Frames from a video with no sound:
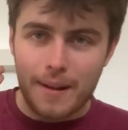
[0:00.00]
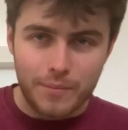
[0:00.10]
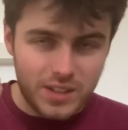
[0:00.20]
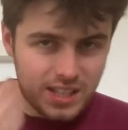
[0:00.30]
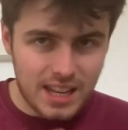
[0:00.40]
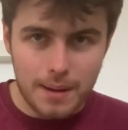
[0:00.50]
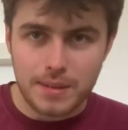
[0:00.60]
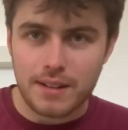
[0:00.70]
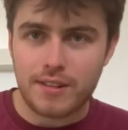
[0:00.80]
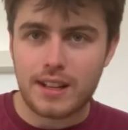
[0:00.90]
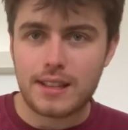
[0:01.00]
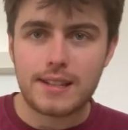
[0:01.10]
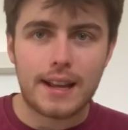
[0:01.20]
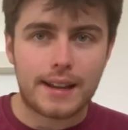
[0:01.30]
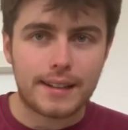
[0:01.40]
Skipped every other
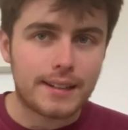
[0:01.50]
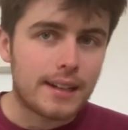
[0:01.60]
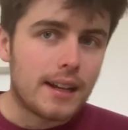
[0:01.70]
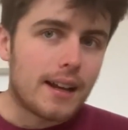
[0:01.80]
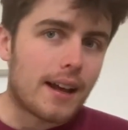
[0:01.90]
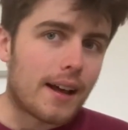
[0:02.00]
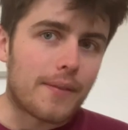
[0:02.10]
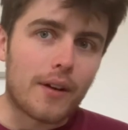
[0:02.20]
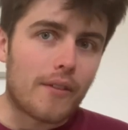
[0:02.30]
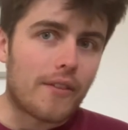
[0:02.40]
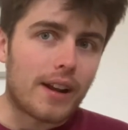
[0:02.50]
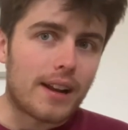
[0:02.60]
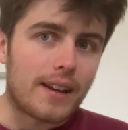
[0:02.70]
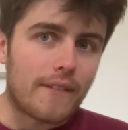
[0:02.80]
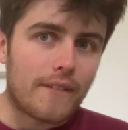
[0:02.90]
second. Not
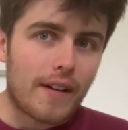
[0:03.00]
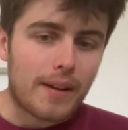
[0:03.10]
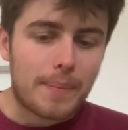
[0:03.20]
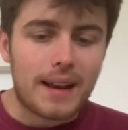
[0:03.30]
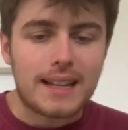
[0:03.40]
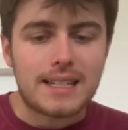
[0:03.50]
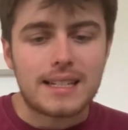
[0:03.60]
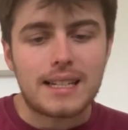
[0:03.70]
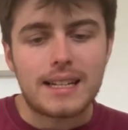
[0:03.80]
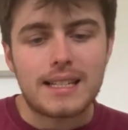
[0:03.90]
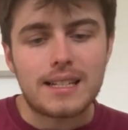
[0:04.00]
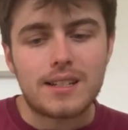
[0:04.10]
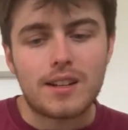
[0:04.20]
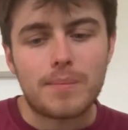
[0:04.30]
really very pleasant to listen to.